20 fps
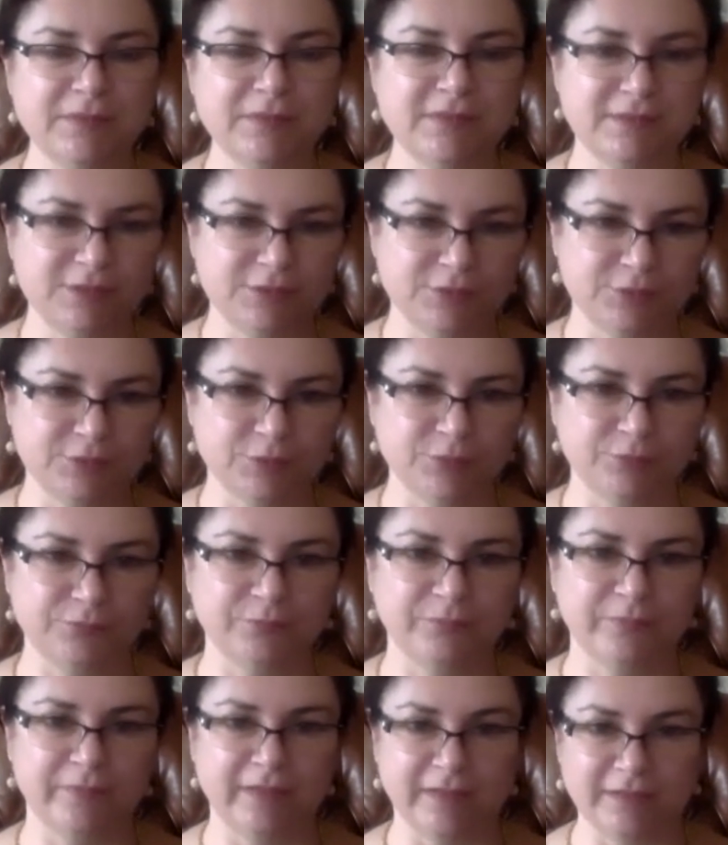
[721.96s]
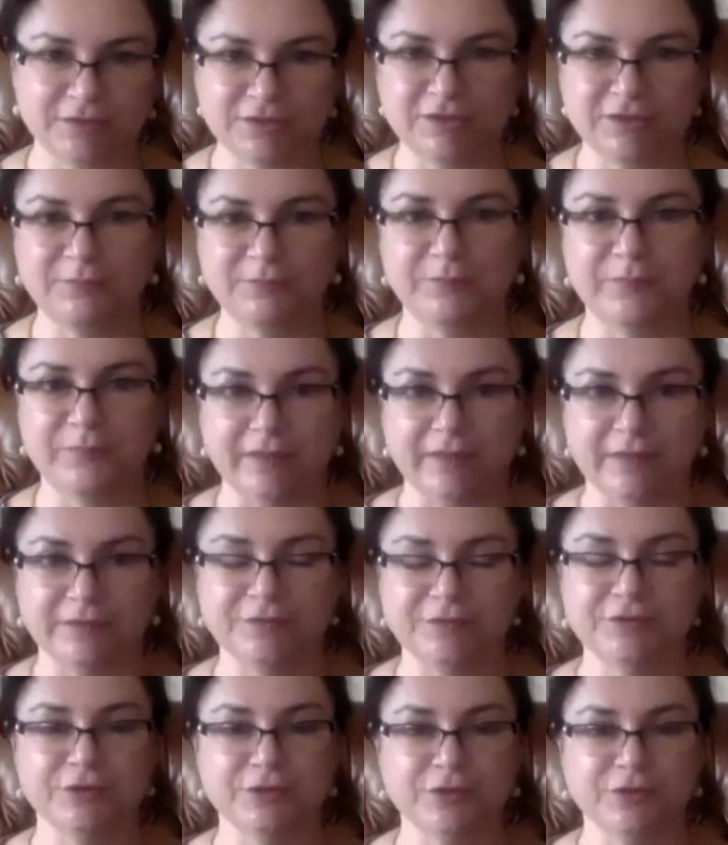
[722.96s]
is to actually
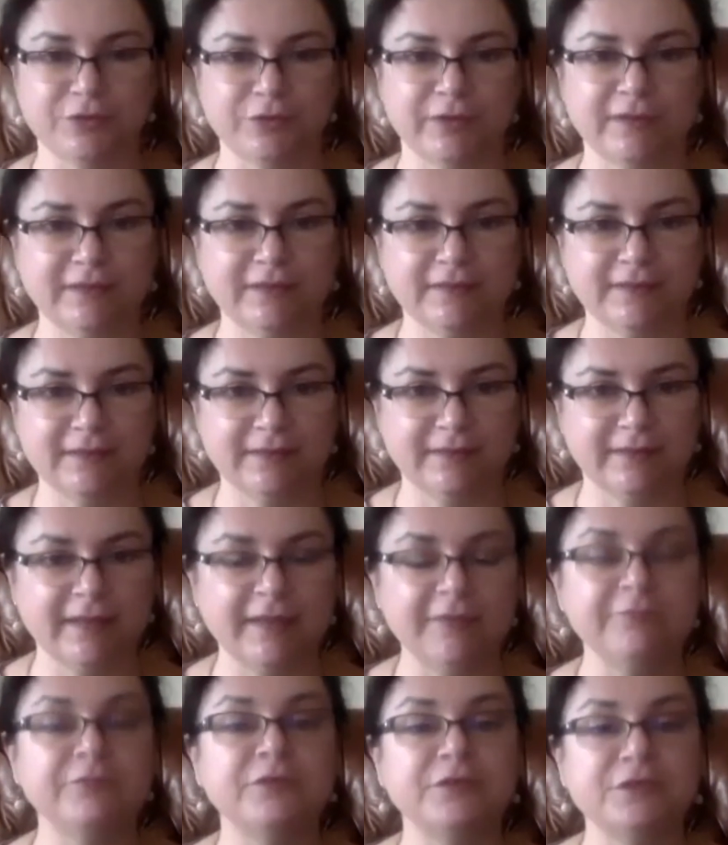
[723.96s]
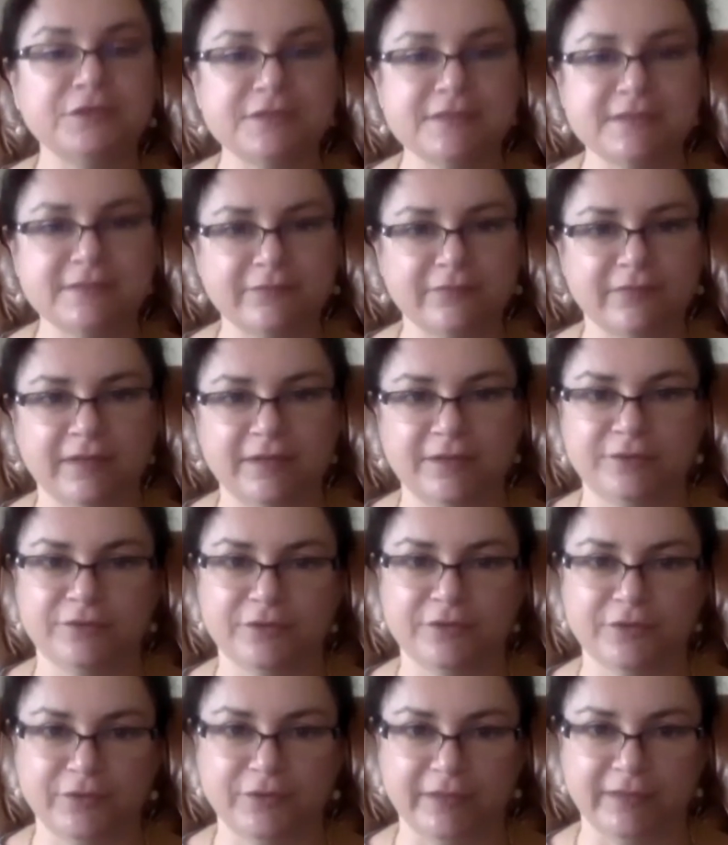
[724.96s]
build your credit and diversify your
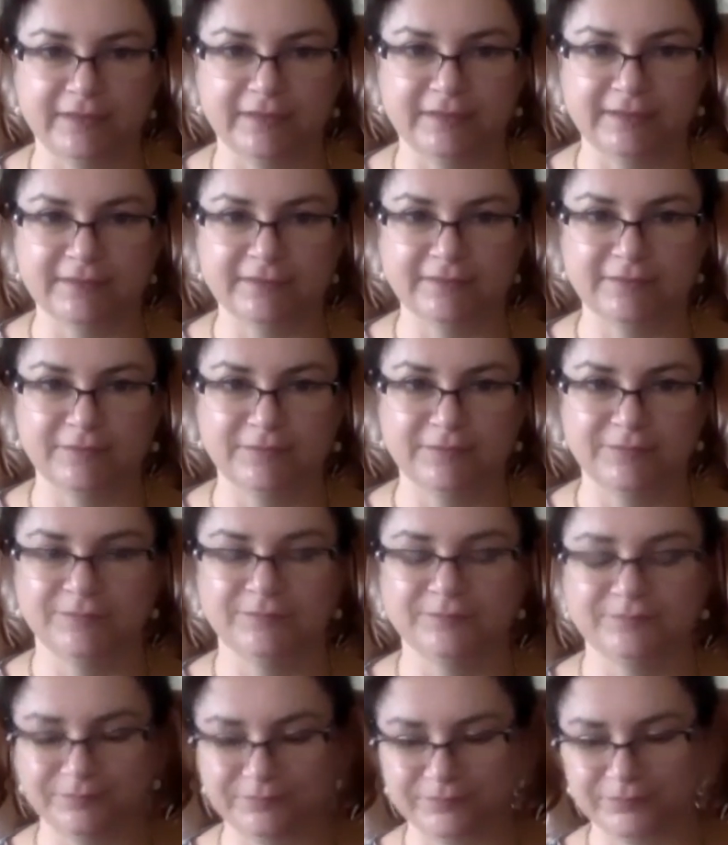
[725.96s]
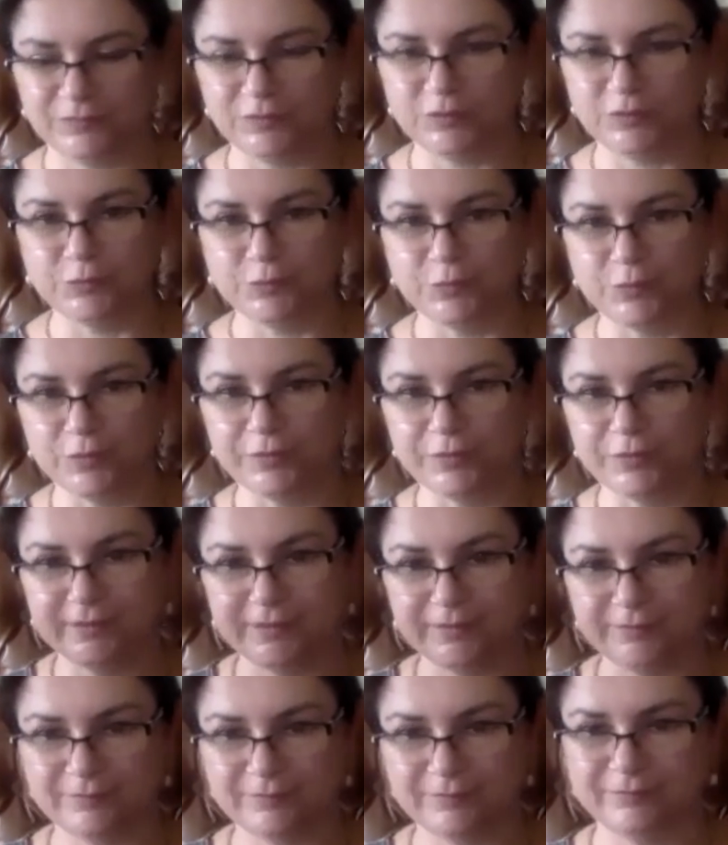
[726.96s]
credit toward
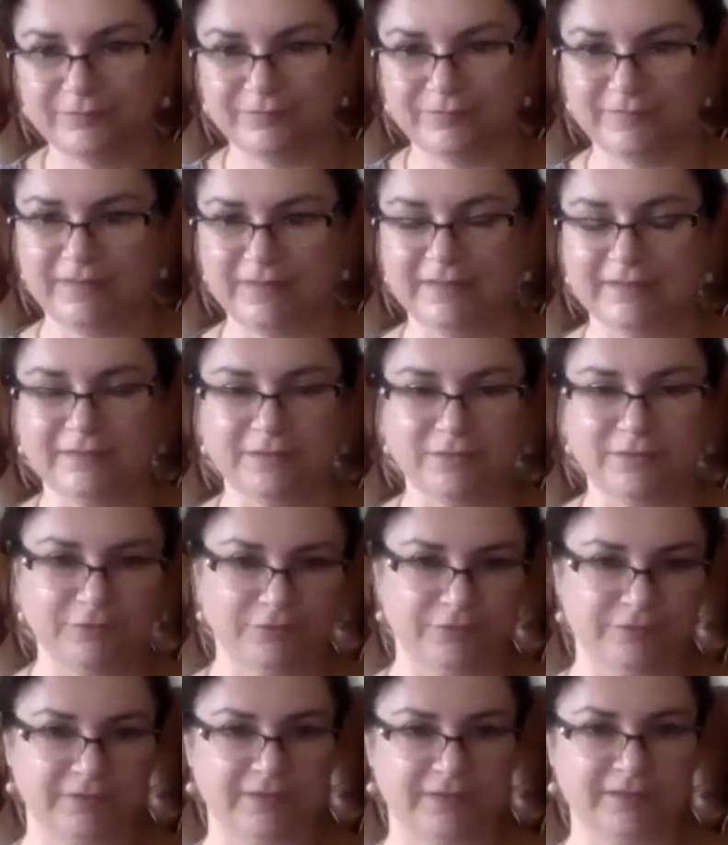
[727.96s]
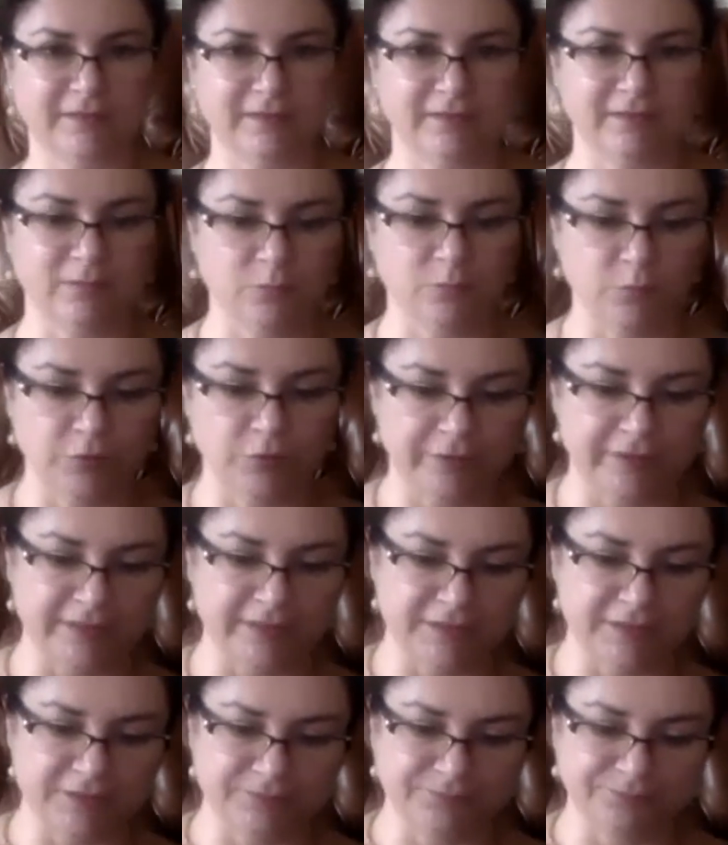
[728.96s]
later on getting a
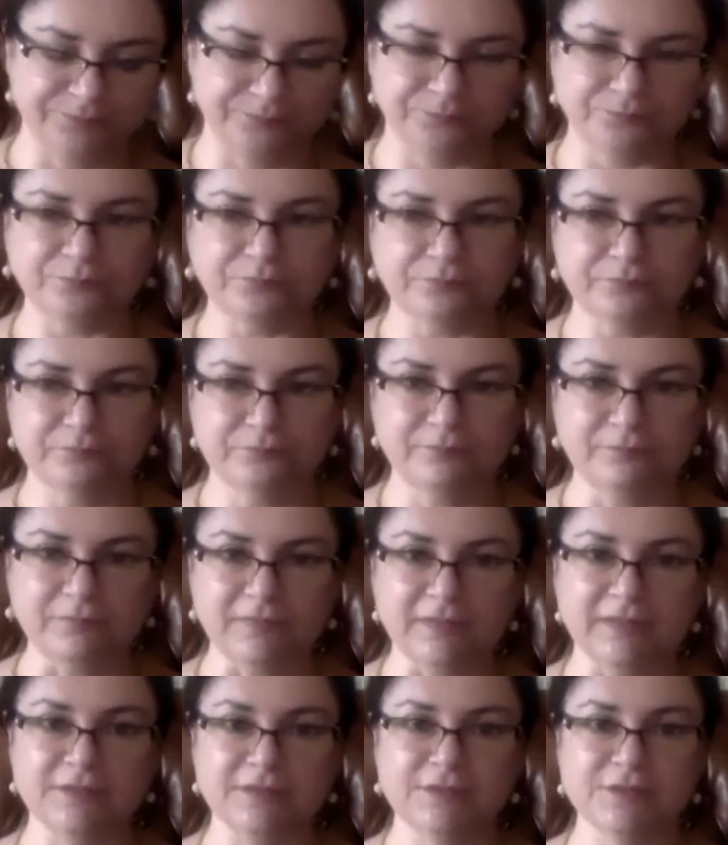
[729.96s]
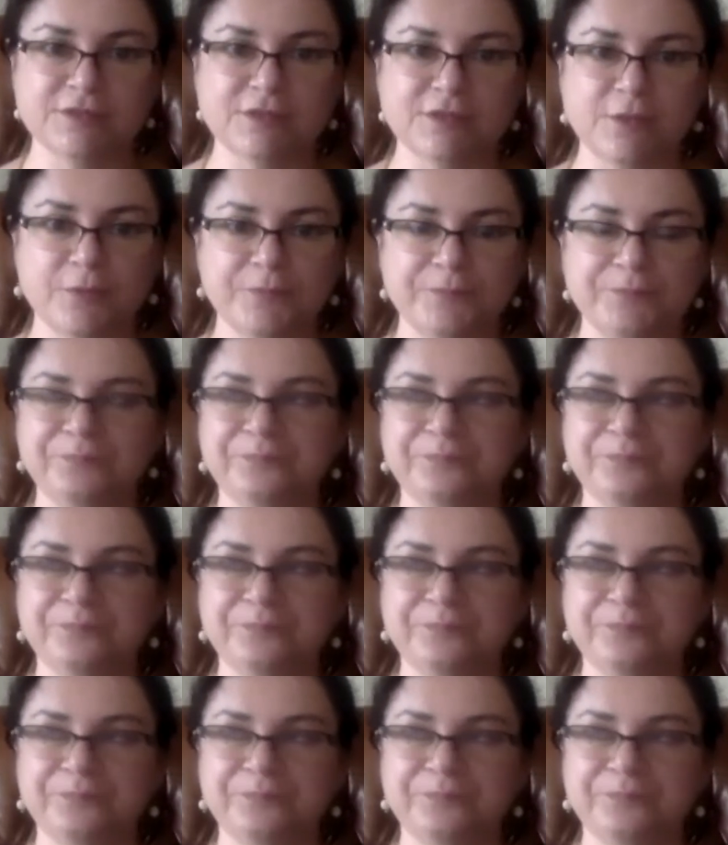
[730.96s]
mortgage. So